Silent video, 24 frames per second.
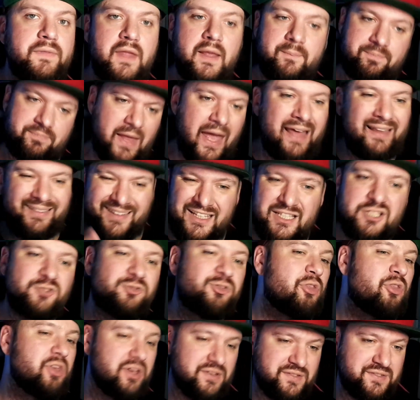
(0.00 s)
at least for
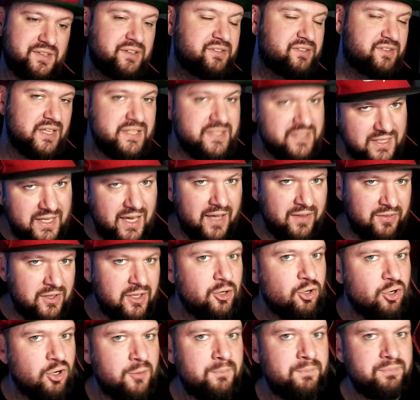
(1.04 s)
this, this, this again, the
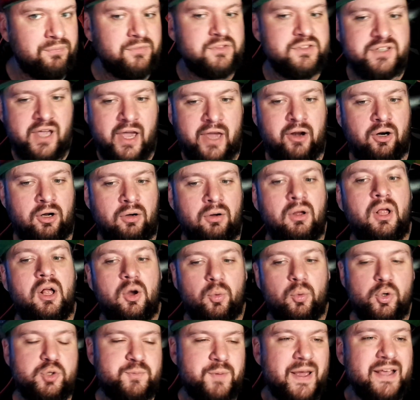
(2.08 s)
interim title,
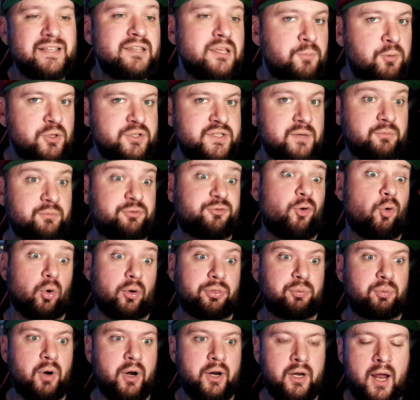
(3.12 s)
which basically puts him
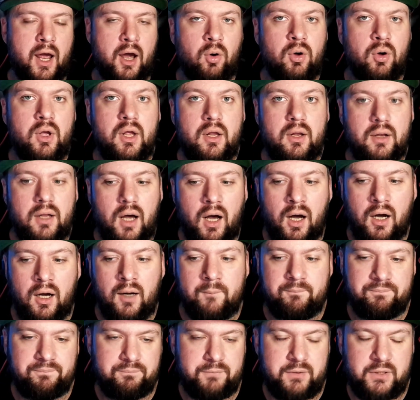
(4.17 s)
fourth right now,
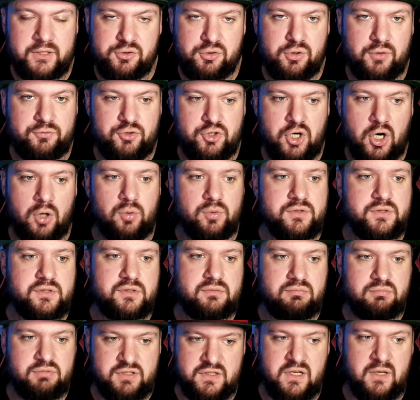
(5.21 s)
um, because you have Jones,
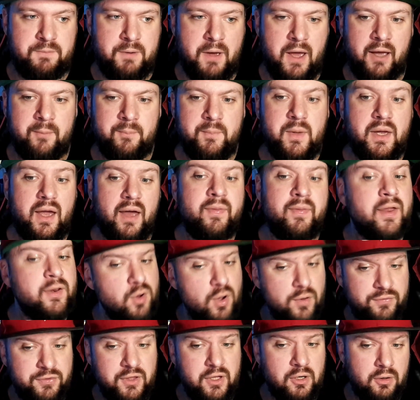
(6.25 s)
Stipe, and then you
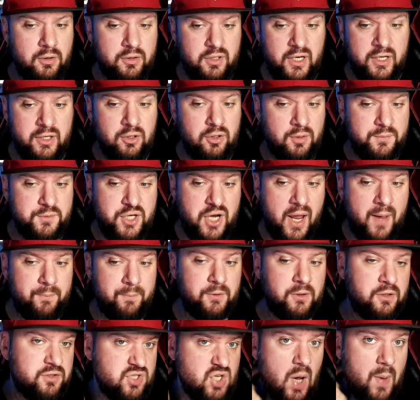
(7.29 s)
have the inter- interim champion
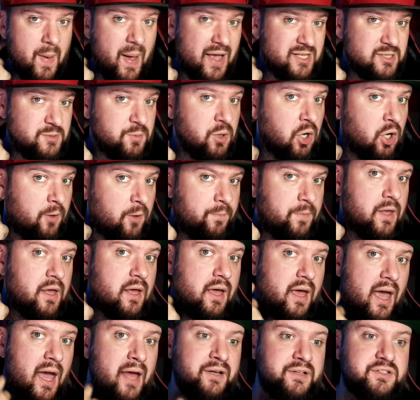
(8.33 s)
and Tom Aspinall,
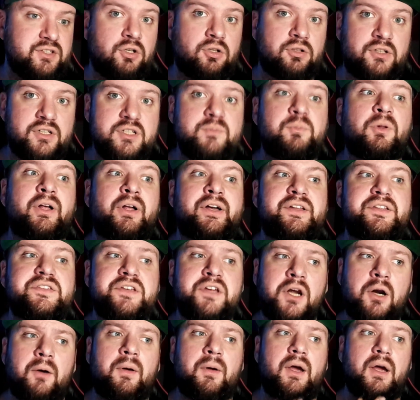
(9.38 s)
and it's Curtis Blaydes
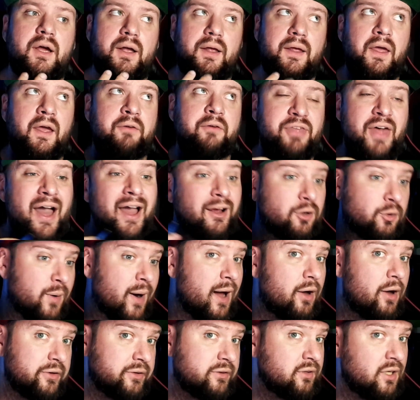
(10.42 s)
here. If that
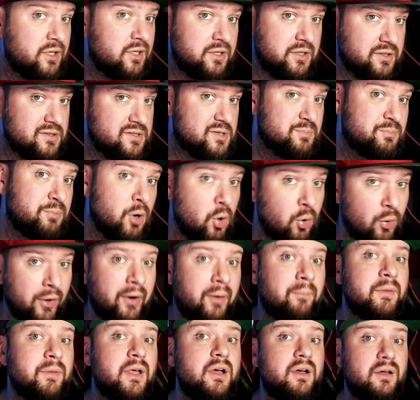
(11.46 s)
crowd in London's
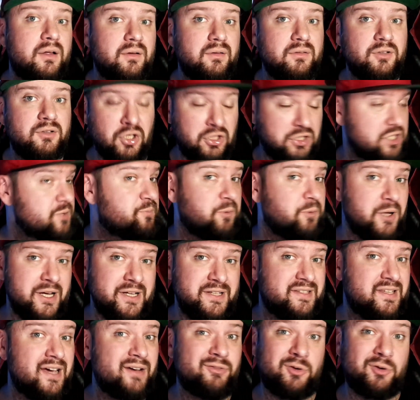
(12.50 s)
booing, Curtis Blaydes is
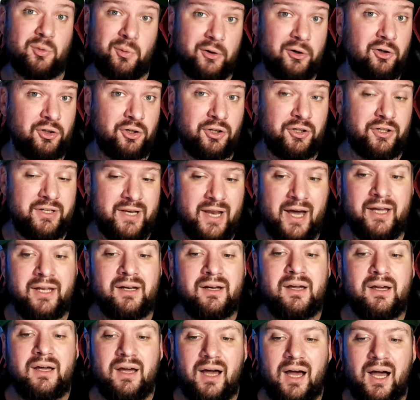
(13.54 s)
having a real good night
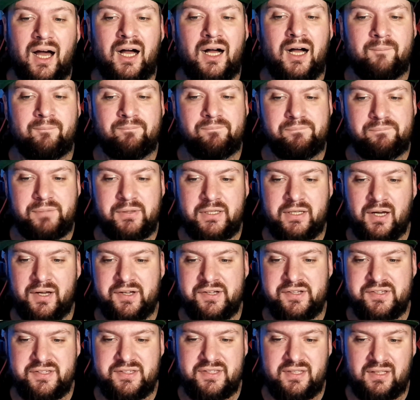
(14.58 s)
um,
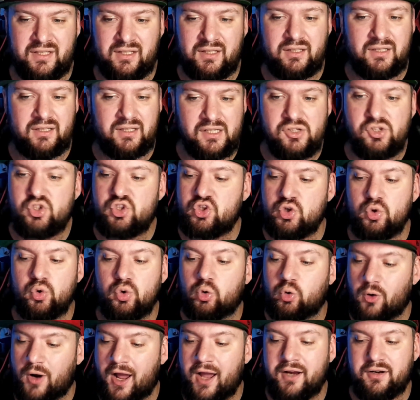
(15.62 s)
because he needs to
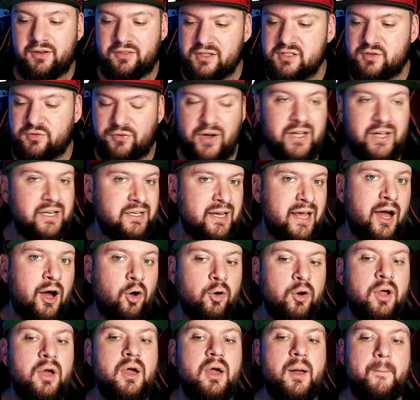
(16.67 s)
grind this fight
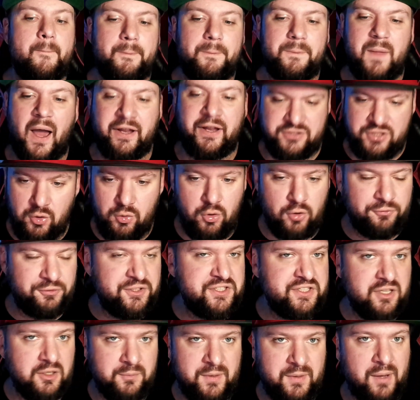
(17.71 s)
down. I don't know if he's
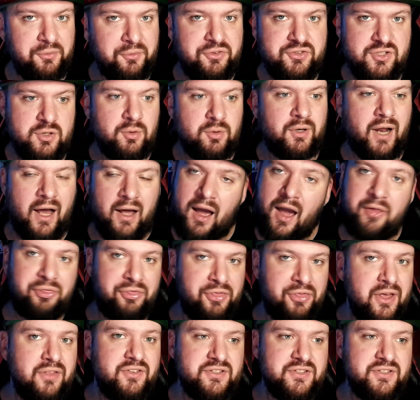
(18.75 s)
going to be able to do it. I, I think this